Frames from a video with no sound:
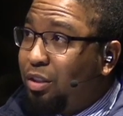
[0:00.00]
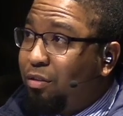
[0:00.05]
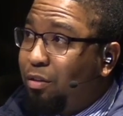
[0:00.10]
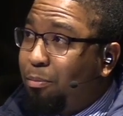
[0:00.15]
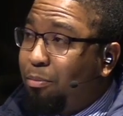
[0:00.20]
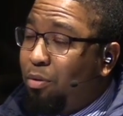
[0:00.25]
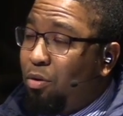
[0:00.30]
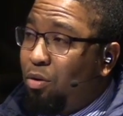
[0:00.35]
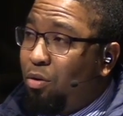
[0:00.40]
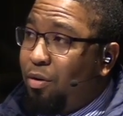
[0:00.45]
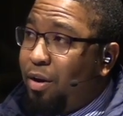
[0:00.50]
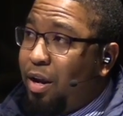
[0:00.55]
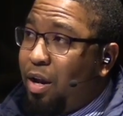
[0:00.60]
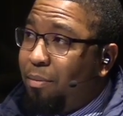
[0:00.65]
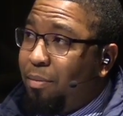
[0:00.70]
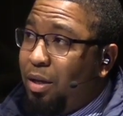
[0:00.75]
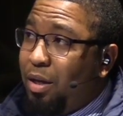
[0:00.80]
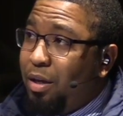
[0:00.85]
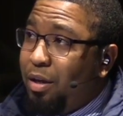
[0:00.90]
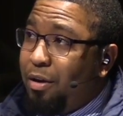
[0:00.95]
of the program
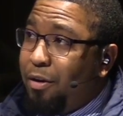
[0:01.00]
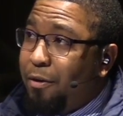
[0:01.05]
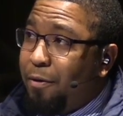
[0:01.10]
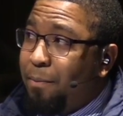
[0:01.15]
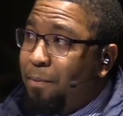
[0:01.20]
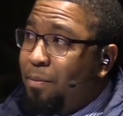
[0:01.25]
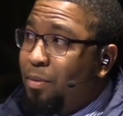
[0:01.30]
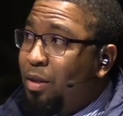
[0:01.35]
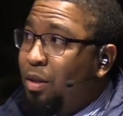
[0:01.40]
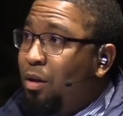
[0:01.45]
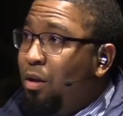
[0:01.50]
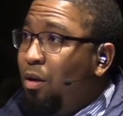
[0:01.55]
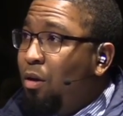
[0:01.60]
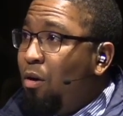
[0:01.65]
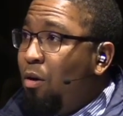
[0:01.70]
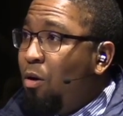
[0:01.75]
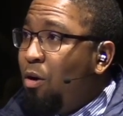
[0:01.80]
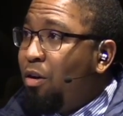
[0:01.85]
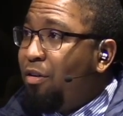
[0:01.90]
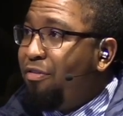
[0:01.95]
here
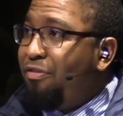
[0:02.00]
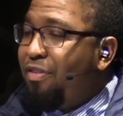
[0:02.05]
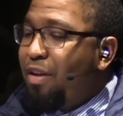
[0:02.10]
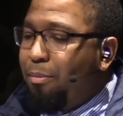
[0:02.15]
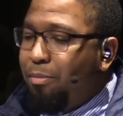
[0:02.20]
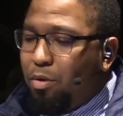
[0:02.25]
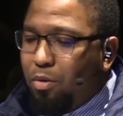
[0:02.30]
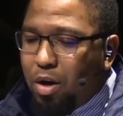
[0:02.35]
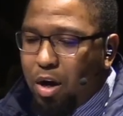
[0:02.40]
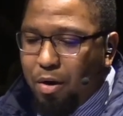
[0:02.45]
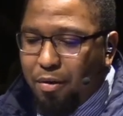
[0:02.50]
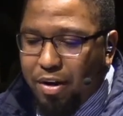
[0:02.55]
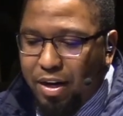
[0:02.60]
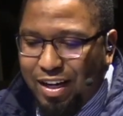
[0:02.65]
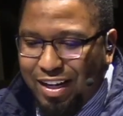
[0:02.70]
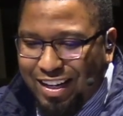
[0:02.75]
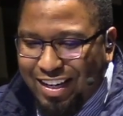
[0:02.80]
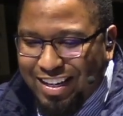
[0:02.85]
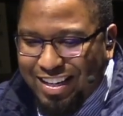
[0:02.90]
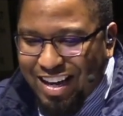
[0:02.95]
on
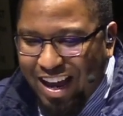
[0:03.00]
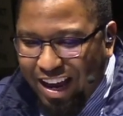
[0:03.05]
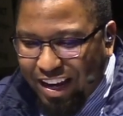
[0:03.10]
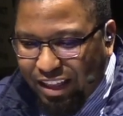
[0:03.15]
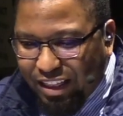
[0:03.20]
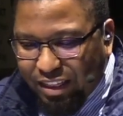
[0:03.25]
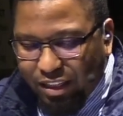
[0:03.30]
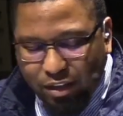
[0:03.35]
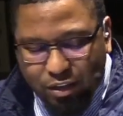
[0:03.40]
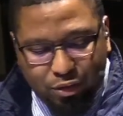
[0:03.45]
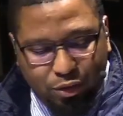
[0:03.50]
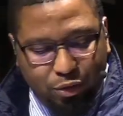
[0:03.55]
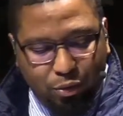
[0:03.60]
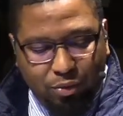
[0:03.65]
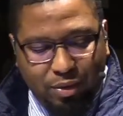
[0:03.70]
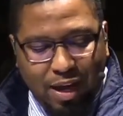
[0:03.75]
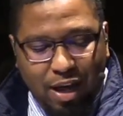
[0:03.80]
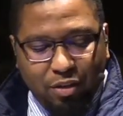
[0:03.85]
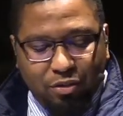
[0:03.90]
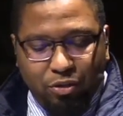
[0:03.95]
February ninth, two
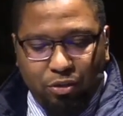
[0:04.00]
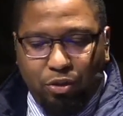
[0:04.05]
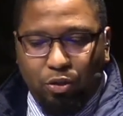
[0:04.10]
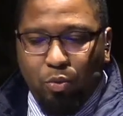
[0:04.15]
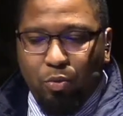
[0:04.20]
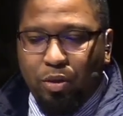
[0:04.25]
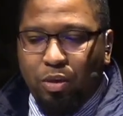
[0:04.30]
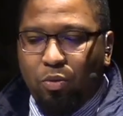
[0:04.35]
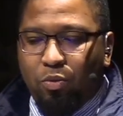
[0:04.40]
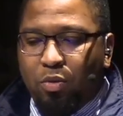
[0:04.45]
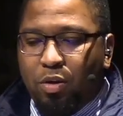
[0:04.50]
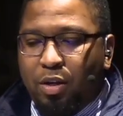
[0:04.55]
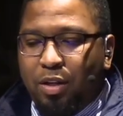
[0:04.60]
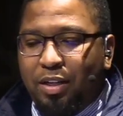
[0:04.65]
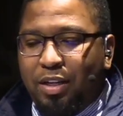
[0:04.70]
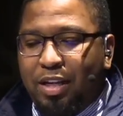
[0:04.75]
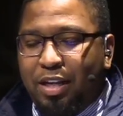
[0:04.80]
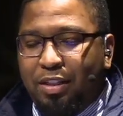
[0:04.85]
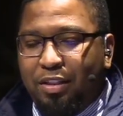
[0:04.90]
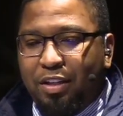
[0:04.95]
thousand twenty-one,
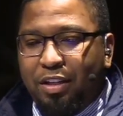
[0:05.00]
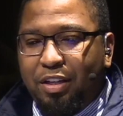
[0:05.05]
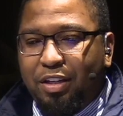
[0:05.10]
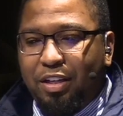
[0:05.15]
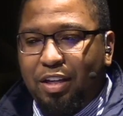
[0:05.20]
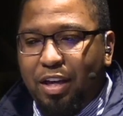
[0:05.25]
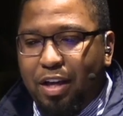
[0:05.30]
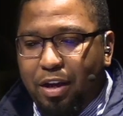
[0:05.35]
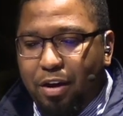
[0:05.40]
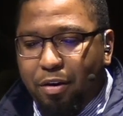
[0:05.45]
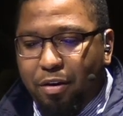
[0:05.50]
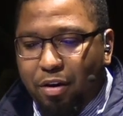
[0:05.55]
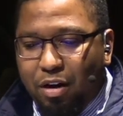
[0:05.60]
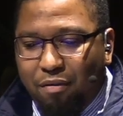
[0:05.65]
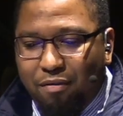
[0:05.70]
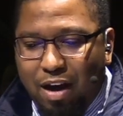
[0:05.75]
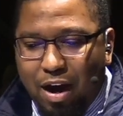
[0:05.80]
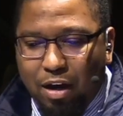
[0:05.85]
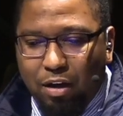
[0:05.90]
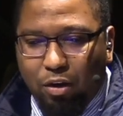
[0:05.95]
in the year
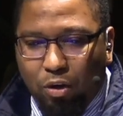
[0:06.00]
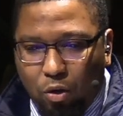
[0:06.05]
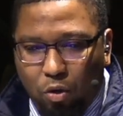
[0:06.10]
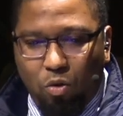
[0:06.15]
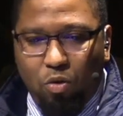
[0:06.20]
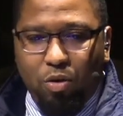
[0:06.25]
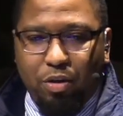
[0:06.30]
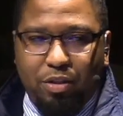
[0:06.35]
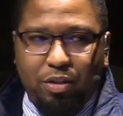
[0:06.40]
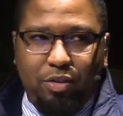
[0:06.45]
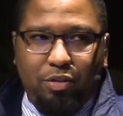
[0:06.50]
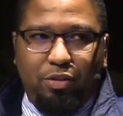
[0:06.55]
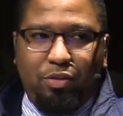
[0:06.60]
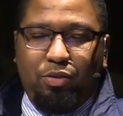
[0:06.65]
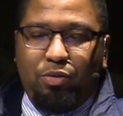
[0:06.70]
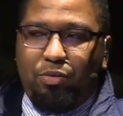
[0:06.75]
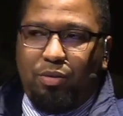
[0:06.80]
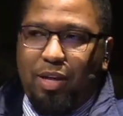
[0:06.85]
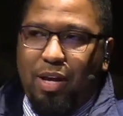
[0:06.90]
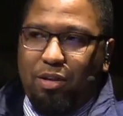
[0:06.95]
of our Lord,
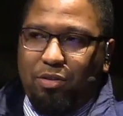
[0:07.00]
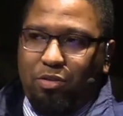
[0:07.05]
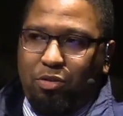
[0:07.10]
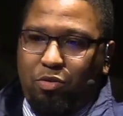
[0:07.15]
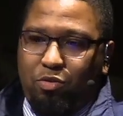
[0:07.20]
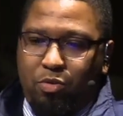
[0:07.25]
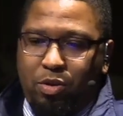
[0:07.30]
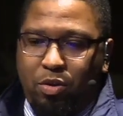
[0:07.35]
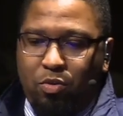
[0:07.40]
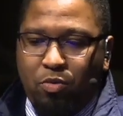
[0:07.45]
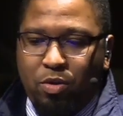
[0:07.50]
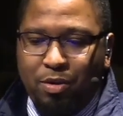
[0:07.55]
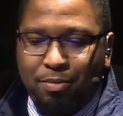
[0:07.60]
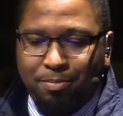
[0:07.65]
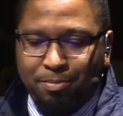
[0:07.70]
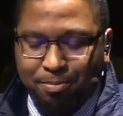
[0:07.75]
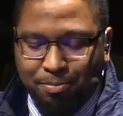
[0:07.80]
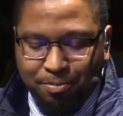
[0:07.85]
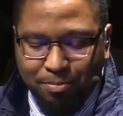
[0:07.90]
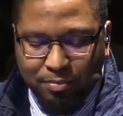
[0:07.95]
two thousand twenty-one.
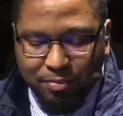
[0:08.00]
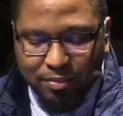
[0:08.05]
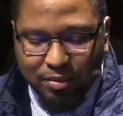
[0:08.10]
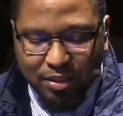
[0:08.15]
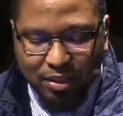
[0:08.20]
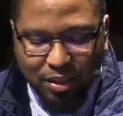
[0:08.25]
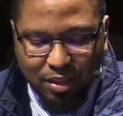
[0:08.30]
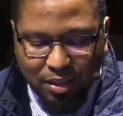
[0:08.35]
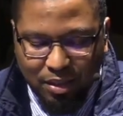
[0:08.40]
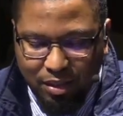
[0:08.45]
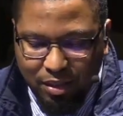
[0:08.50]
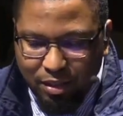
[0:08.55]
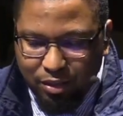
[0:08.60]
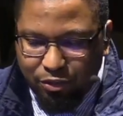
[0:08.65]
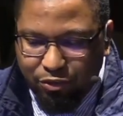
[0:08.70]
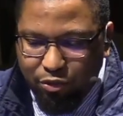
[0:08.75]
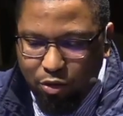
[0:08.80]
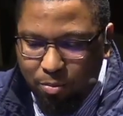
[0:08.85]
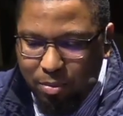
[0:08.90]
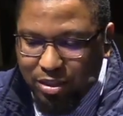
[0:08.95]

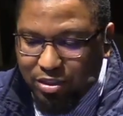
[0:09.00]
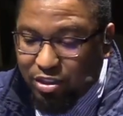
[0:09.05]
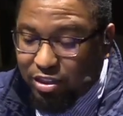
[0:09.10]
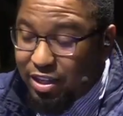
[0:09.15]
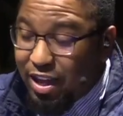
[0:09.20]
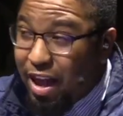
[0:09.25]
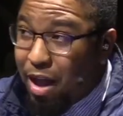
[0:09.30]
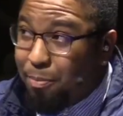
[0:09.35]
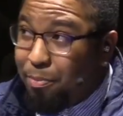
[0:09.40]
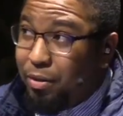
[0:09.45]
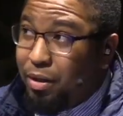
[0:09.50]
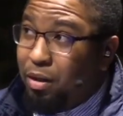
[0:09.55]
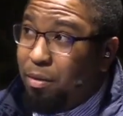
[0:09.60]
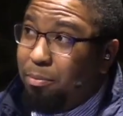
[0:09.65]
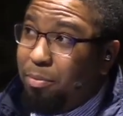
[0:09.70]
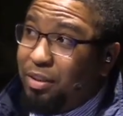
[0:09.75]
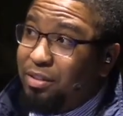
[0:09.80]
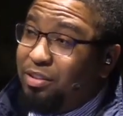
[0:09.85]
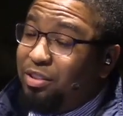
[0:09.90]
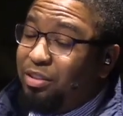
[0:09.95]
So much is happening,
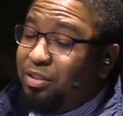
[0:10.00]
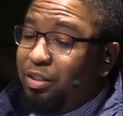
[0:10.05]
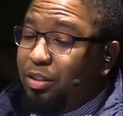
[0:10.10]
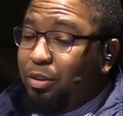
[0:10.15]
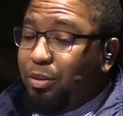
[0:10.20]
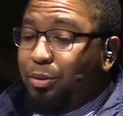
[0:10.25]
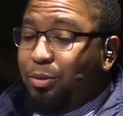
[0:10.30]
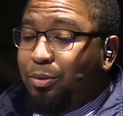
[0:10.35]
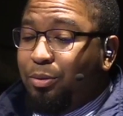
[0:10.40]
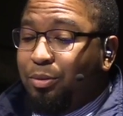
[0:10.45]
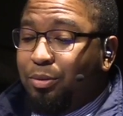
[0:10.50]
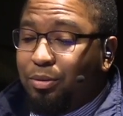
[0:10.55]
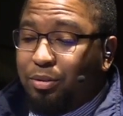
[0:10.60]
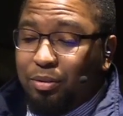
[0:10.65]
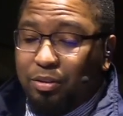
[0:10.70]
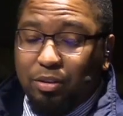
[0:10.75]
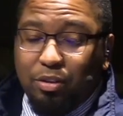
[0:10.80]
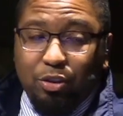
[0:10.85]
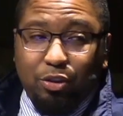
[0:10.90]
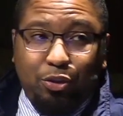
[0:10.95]
but still,
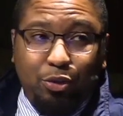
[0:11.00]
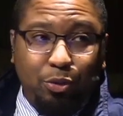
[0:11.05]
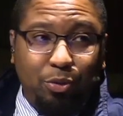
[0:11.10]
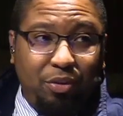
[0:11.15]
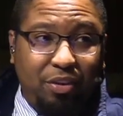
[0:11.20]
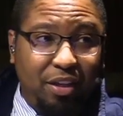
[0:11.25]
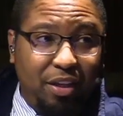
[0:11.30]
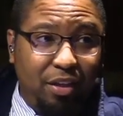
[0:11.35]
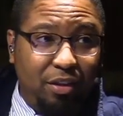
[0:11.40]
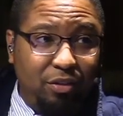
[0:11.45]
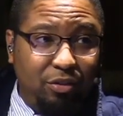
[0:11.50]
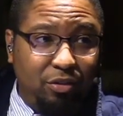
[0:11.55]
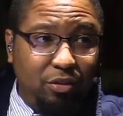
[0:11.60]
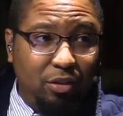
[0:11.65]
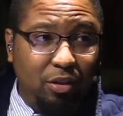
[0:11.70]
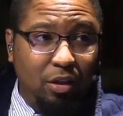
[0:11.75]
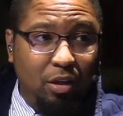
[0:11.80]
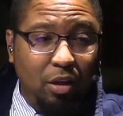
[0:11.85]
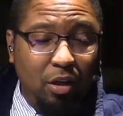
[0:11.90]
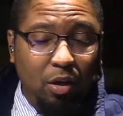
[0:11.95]
the truth is,
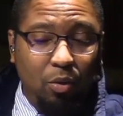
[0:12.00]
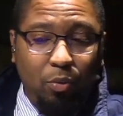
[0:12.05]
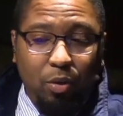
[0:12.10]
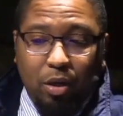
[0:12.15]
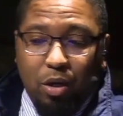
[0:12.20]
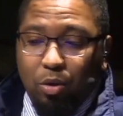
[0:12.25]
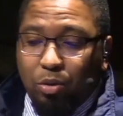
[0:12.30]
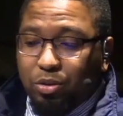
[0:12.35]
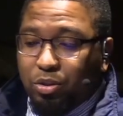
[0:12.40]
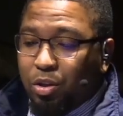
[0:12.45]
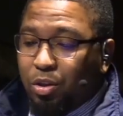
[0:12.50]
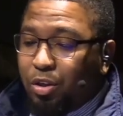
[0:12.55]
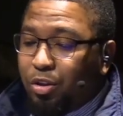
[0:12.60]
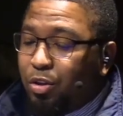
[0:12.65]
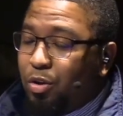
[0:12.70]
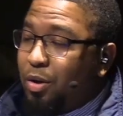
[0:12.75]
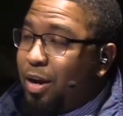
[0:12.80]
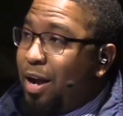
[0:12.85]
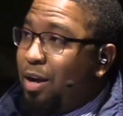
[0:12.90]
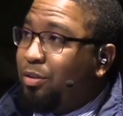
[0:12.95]
what goes on in
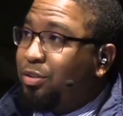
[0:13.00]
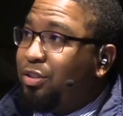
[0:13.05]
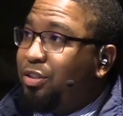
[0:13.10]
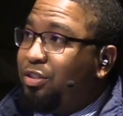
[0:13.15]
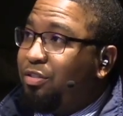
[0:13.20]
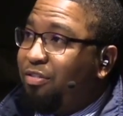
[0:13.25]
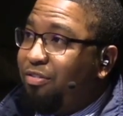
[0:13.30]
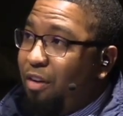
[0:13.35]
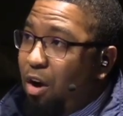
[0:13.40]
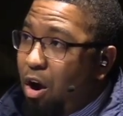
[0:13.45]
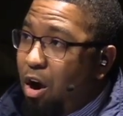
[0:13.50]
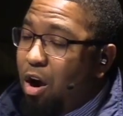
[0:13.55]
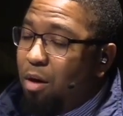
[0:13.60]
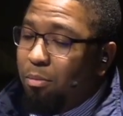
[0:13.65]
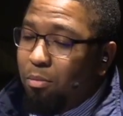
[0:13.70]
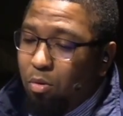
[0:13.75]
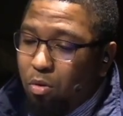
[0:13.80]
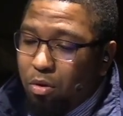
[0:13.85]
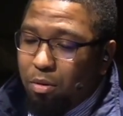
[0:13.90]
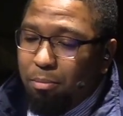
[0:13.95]
your house is far
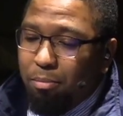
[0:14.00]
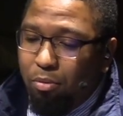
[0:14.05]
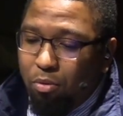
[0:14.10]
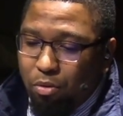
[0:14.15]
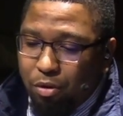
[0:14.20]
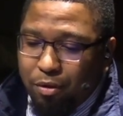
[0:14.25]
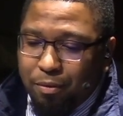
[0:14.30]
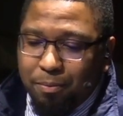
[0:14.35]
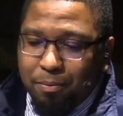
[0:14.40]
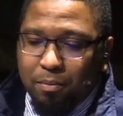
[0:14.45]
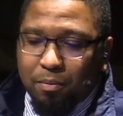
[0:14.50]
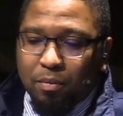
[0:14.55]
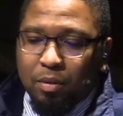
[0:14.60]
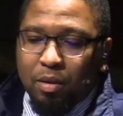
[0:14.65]
more important